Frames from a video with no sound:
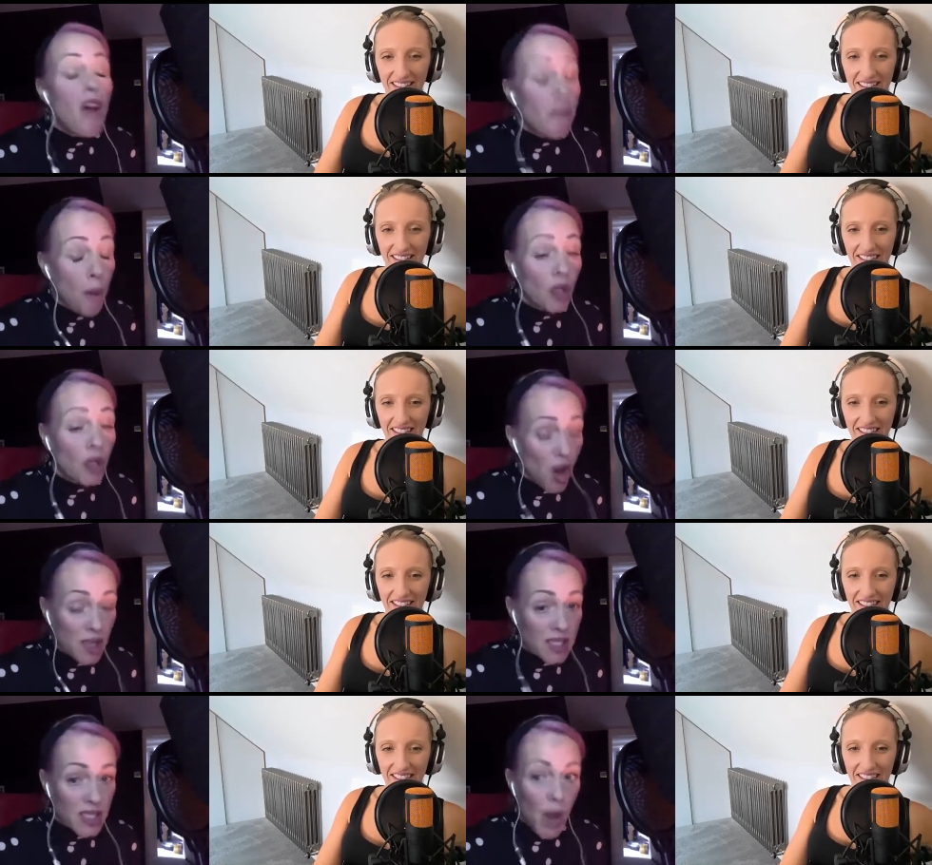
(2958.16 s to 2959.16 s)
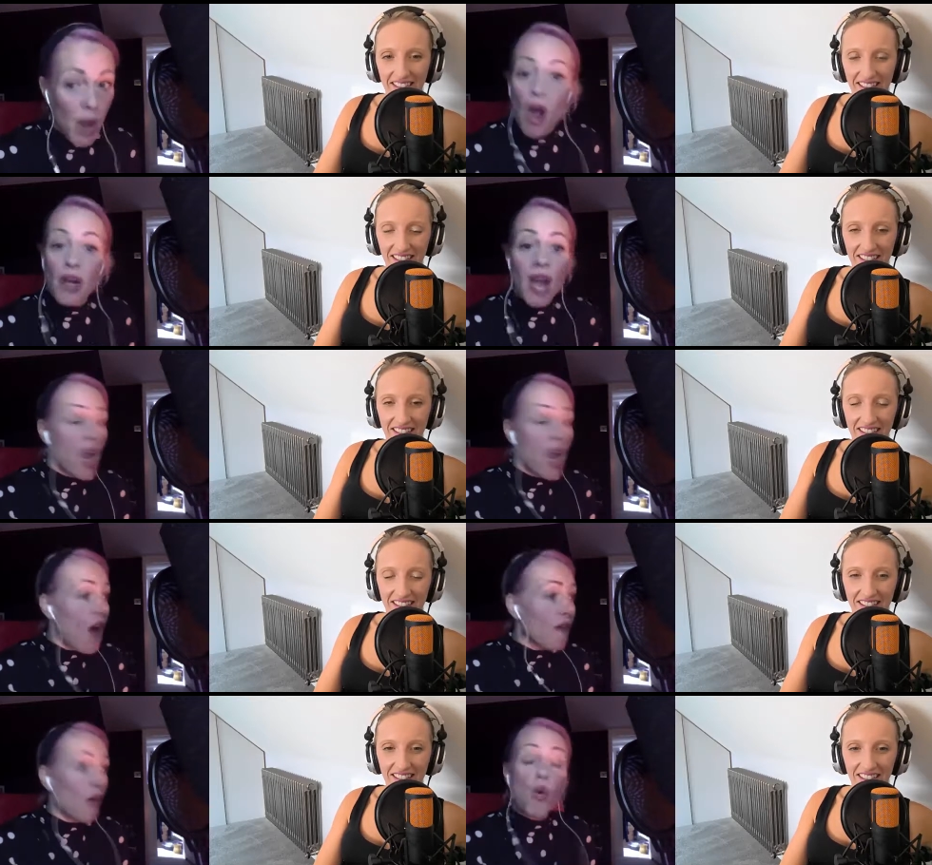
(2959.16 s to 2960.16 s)
Speaker 1: podcasts as well, and I love
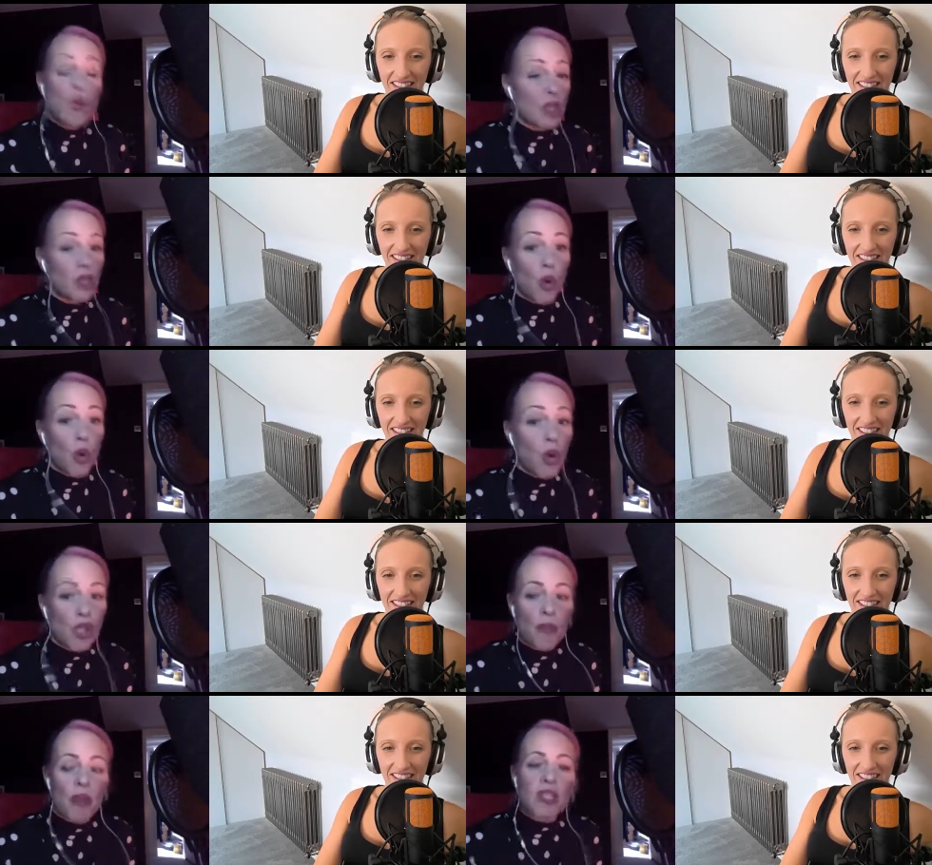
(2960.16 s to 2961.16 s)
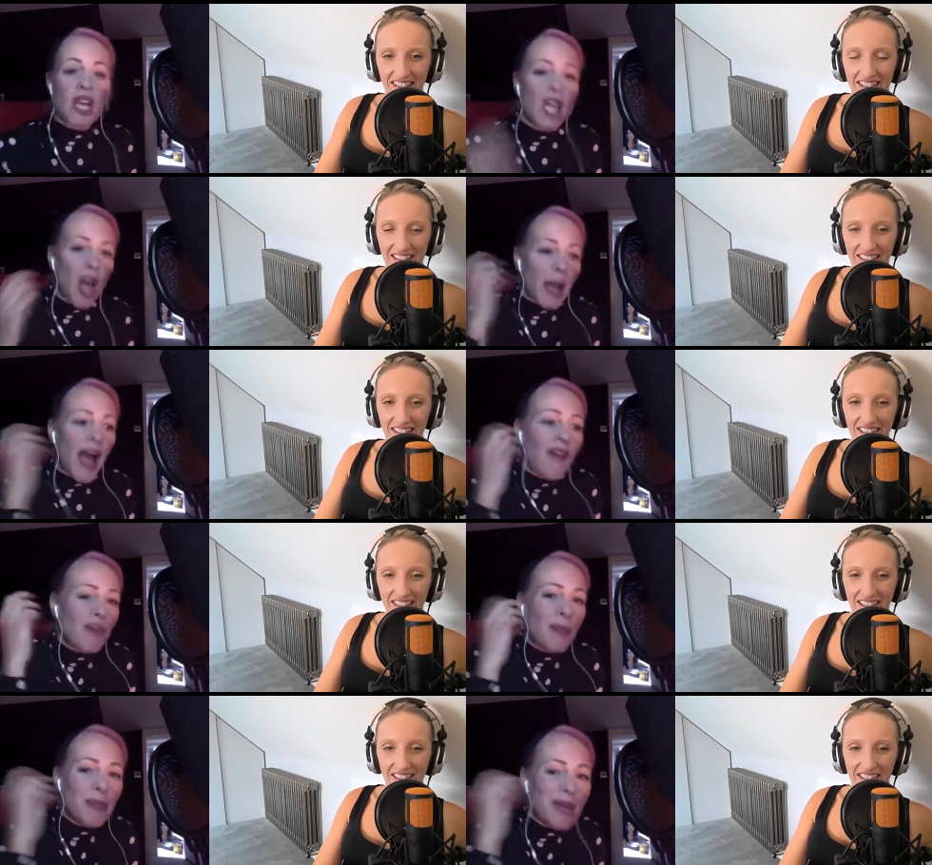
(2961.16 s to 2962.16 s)
all the audio books. I like having
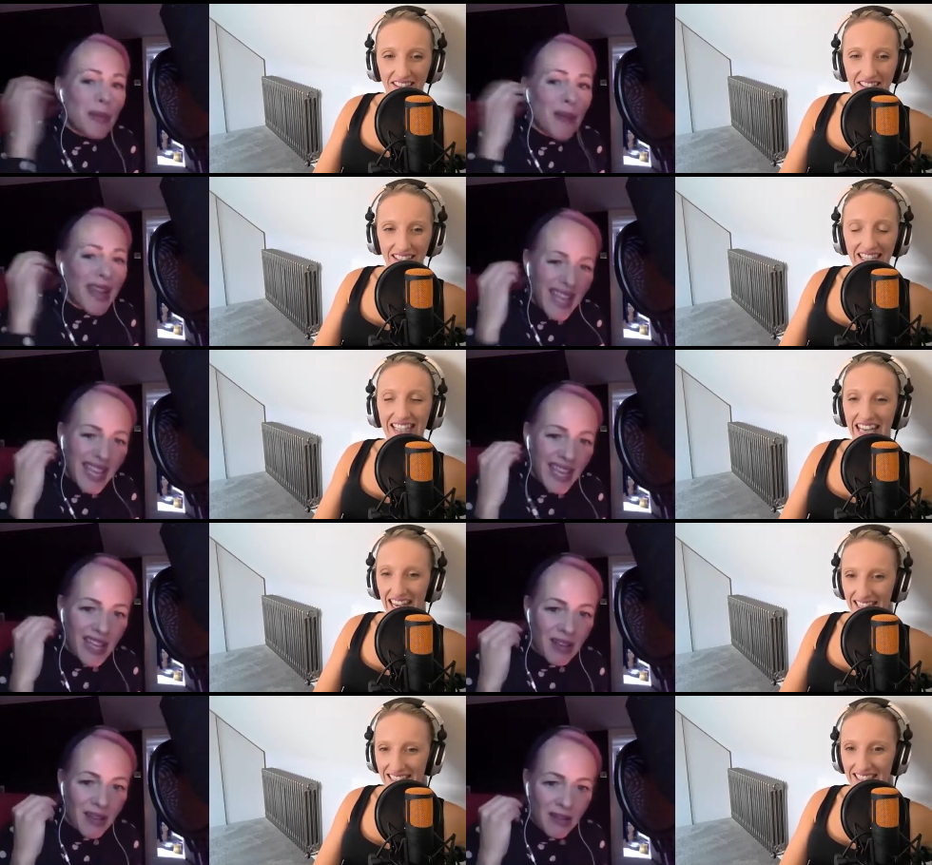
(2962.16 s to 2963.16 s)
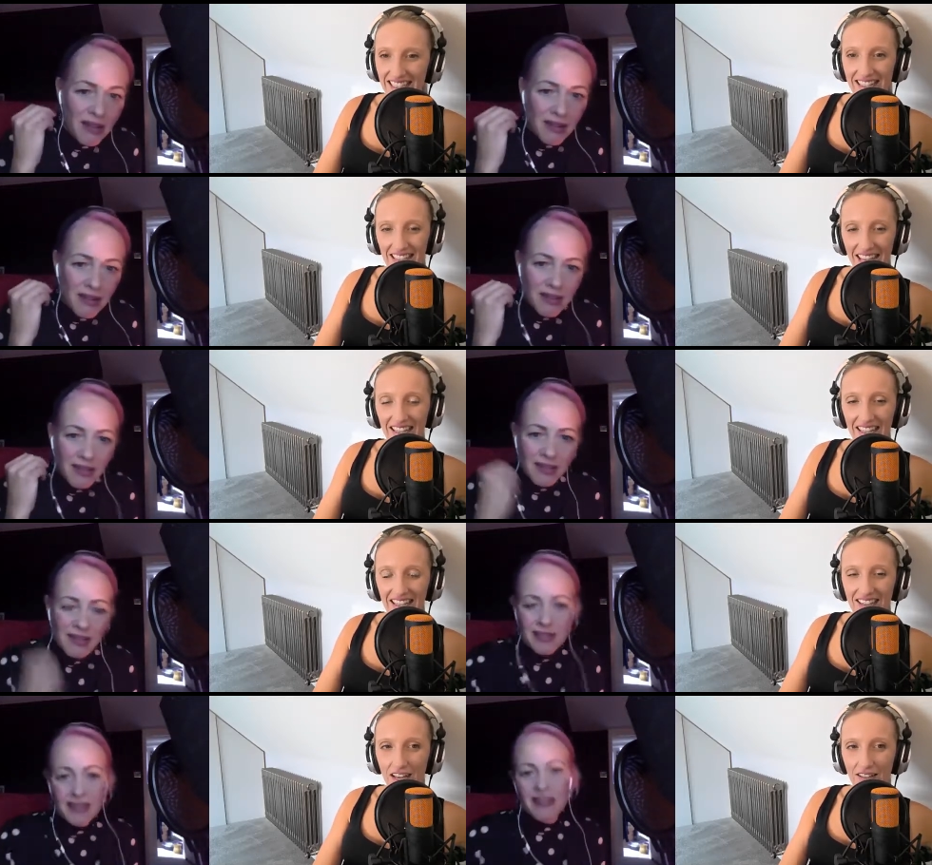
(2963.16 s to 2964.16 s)
people in my ear.
Speaker 2: Yes,
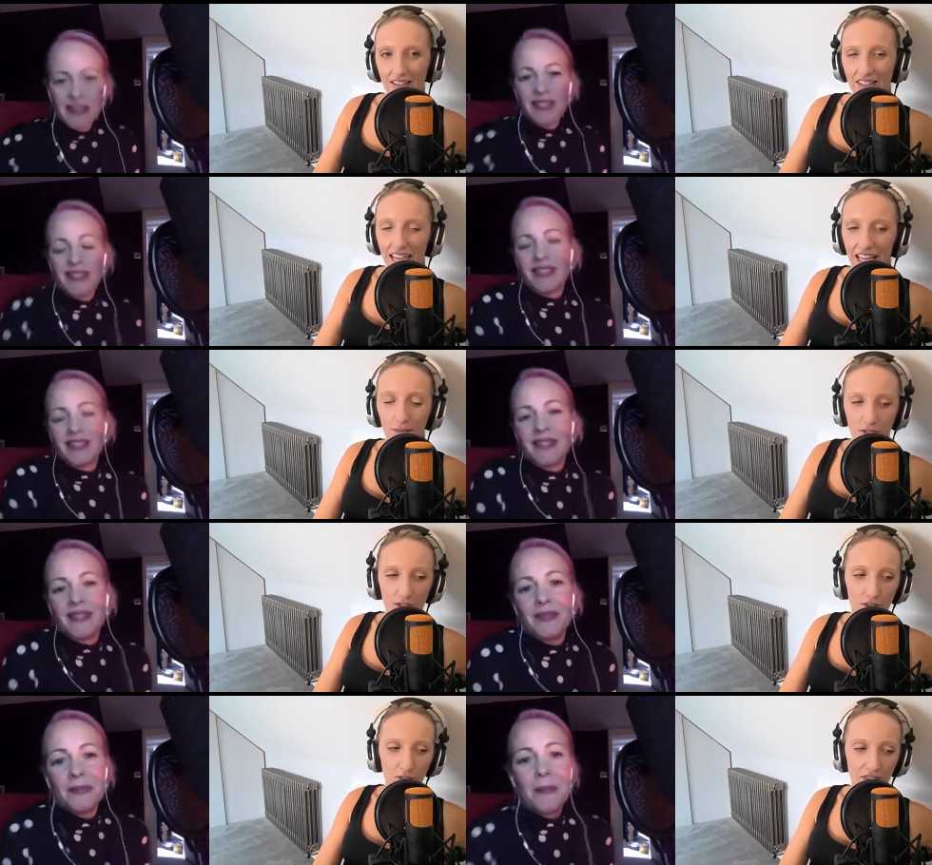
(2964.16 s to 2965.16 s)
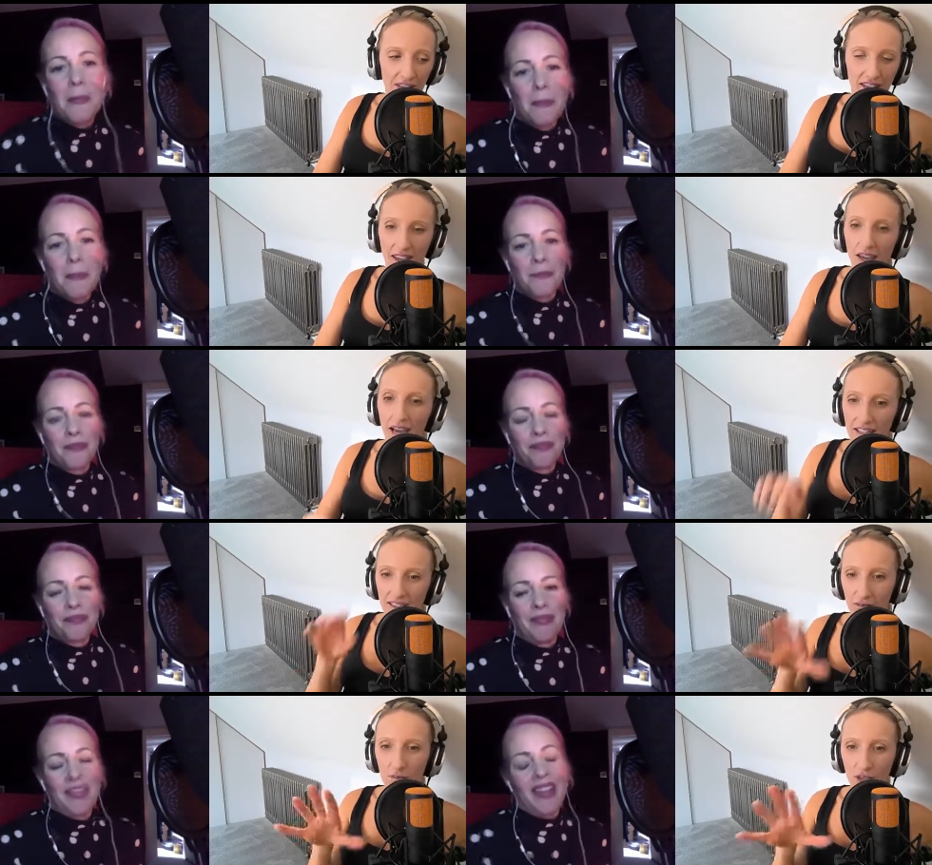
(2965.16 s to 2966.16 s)
exactly. So keep doing your thing as
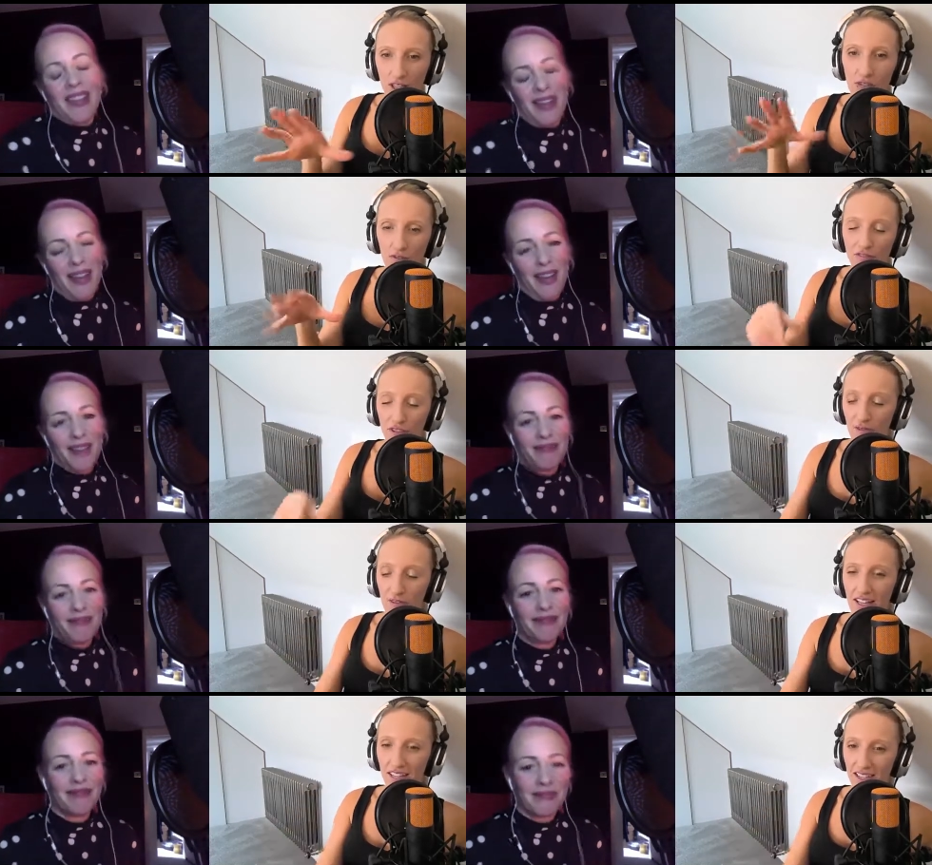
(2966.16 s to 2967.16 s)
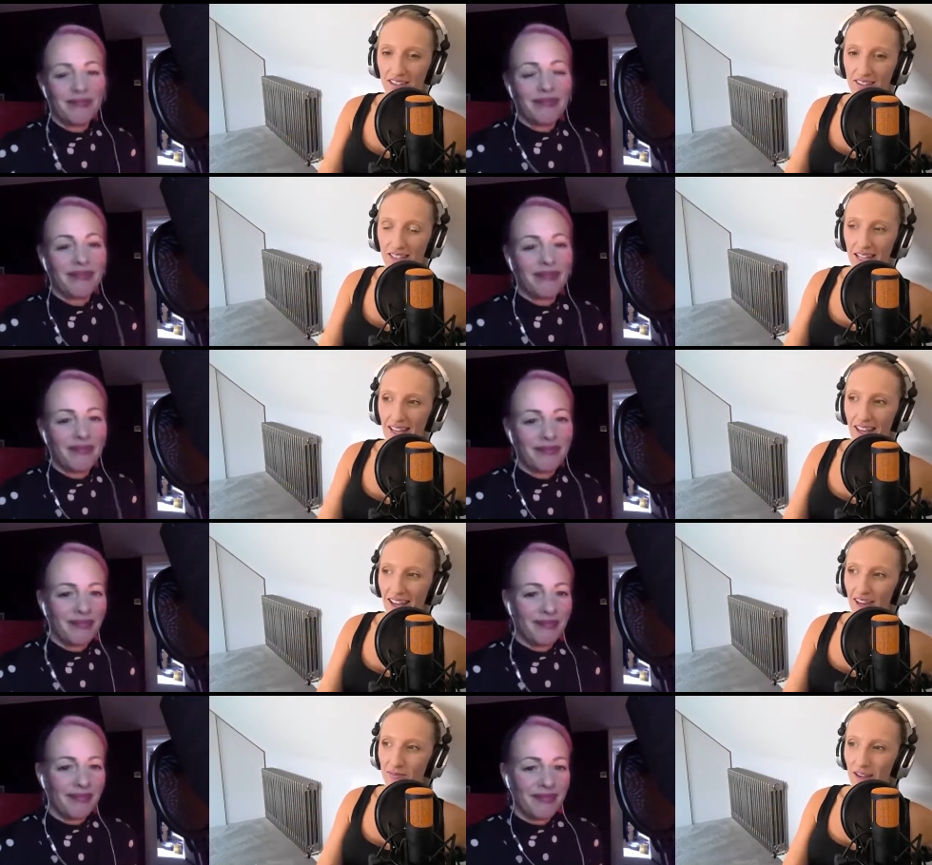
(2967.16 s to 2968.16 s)
Thank and when you. you. feel like it, because
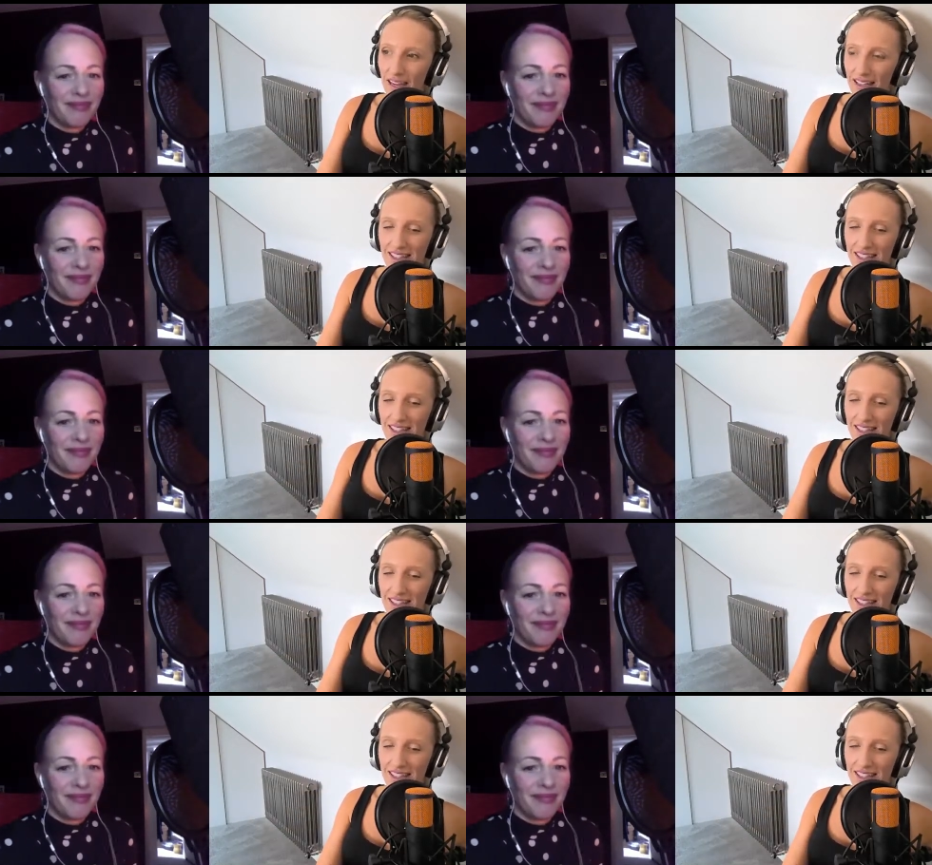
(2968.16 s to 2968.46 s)
um, it